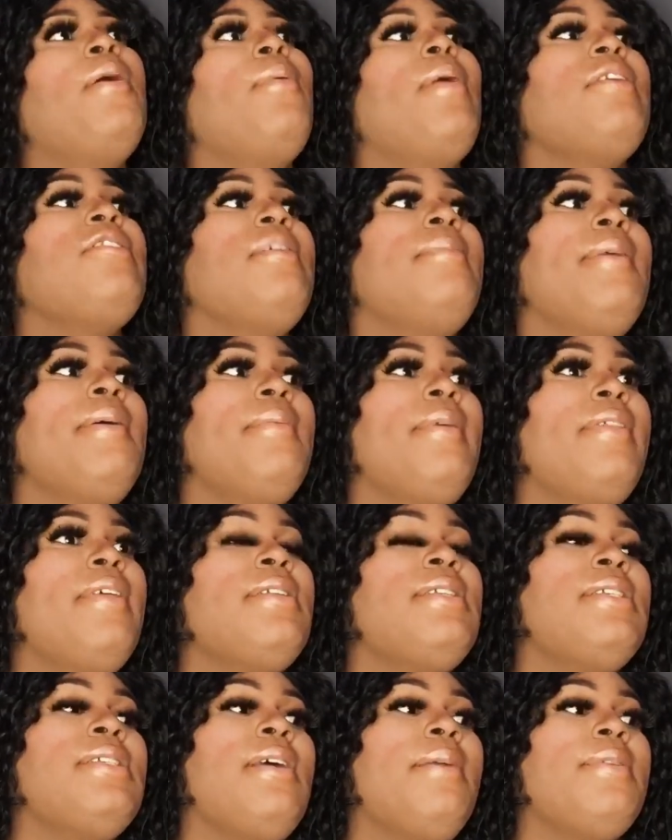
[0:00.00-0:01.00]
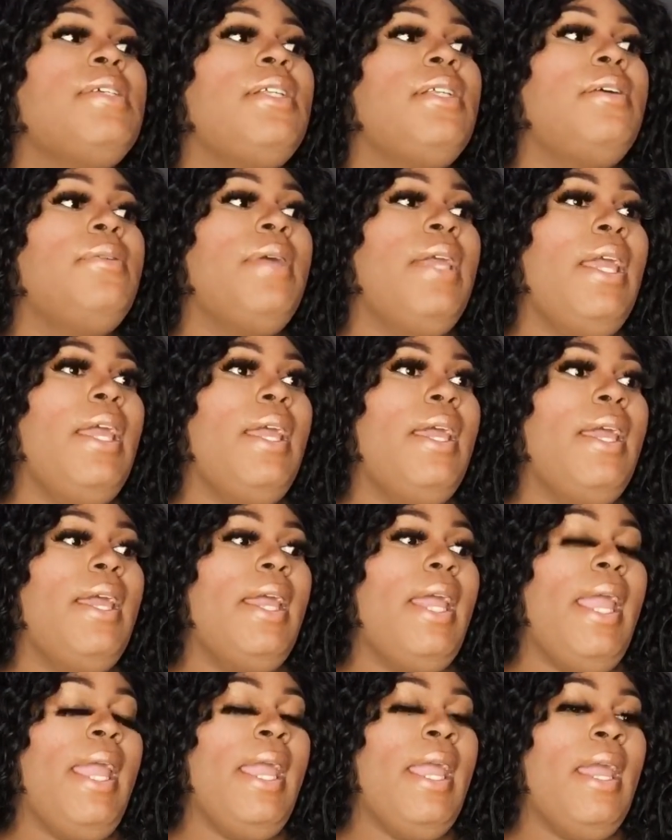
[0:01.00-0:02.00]
Been watching Big Brother since I was a little
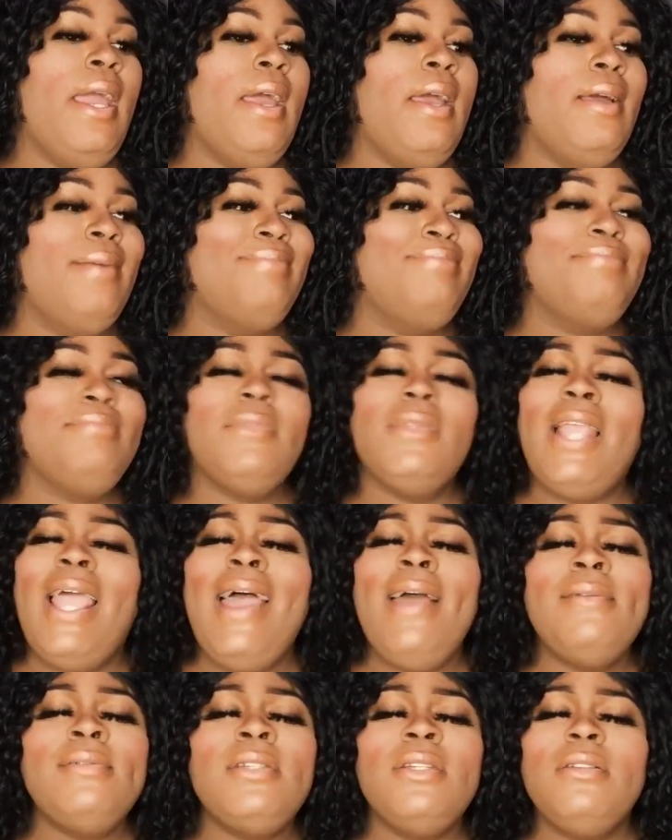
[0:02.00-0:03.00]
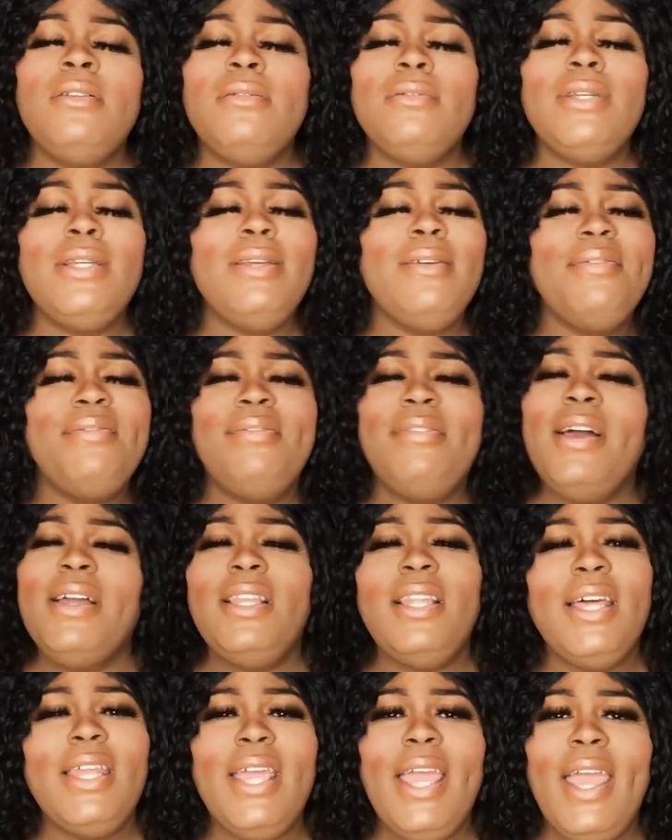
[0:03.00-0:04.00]
kid and absolutely
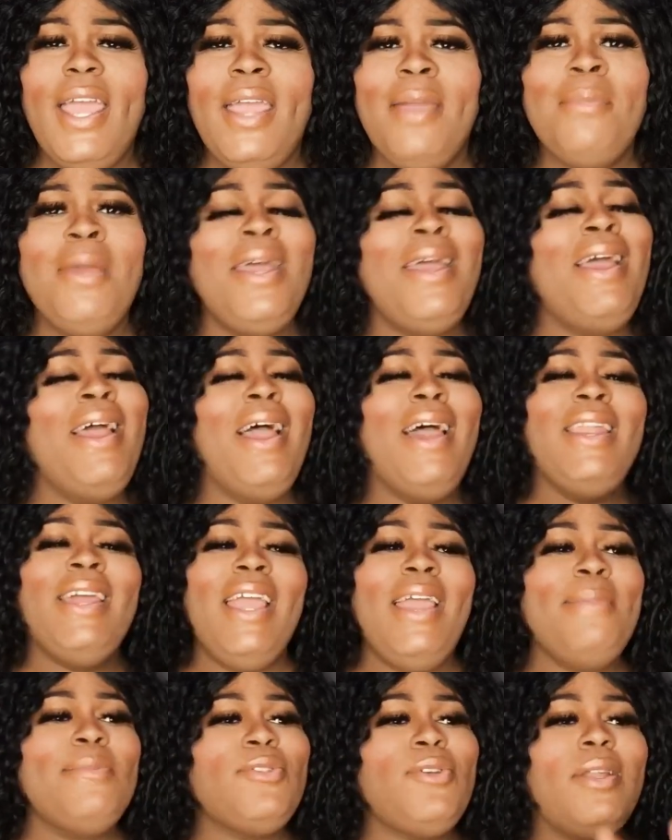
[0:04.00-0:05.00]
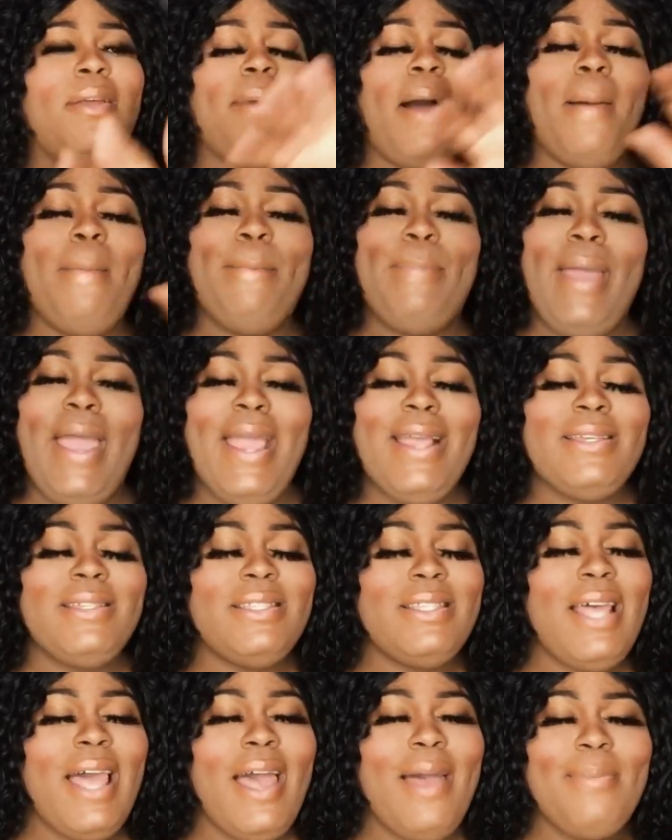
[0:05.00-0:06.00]
fucking love the game. And the game was all about
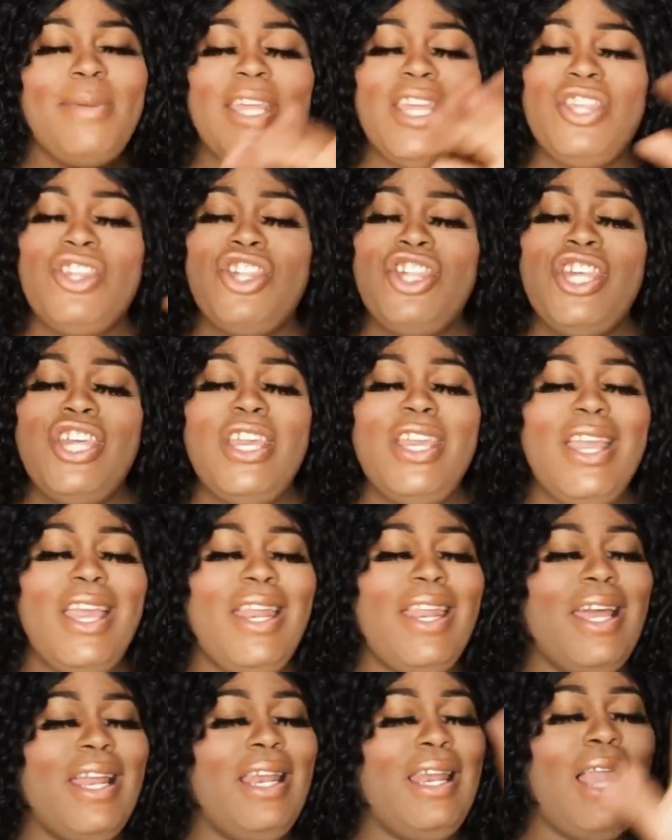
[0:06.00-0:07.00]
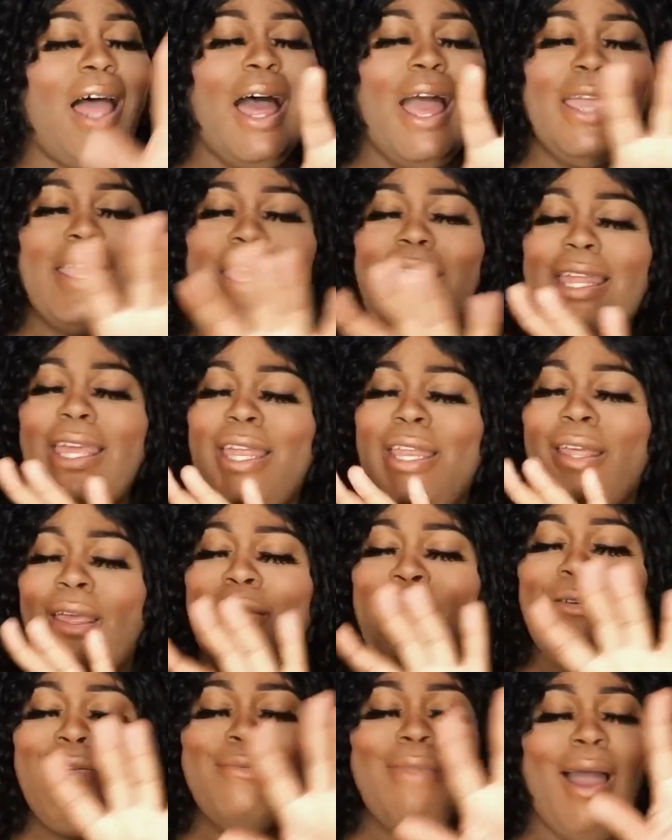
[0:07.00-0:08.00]
backstabbing and cheating and lying
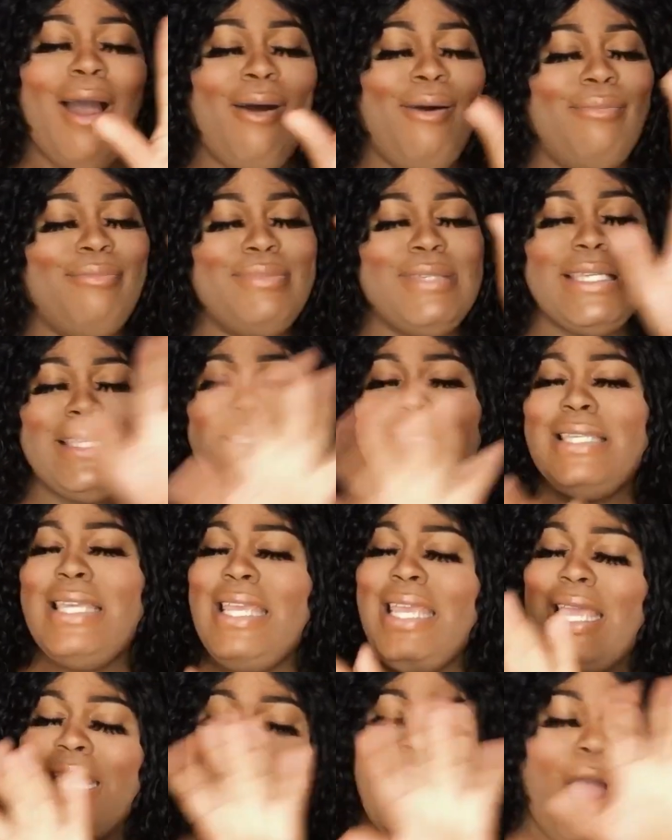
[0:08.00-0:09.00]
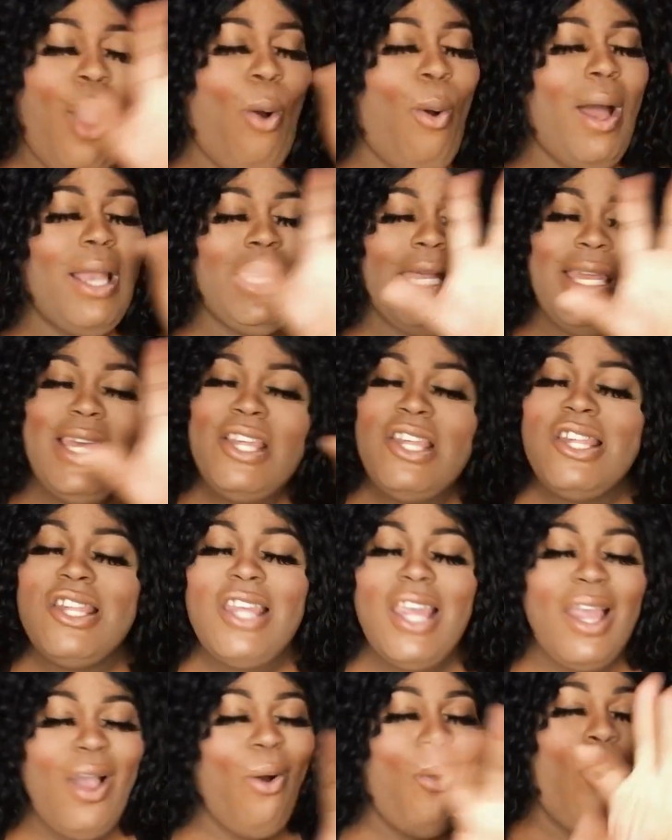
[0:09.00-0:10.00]
and, you know, deceit and all of
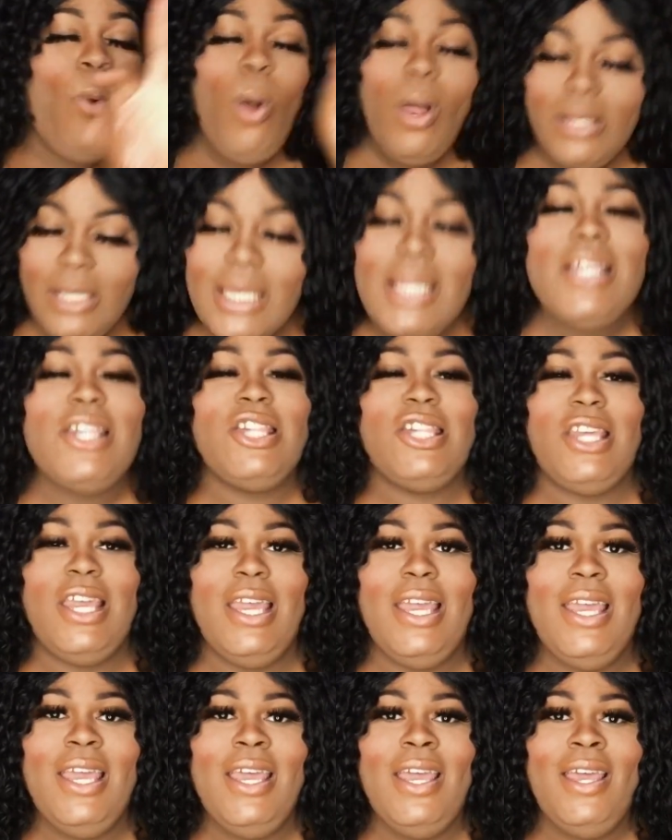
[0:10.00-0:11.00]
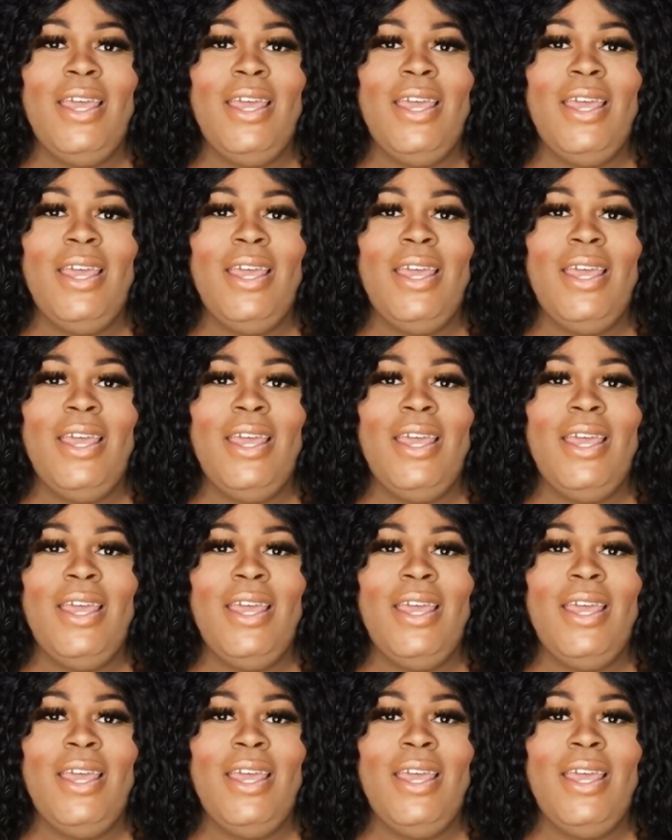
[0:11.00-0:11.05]
this shit, all of this shit,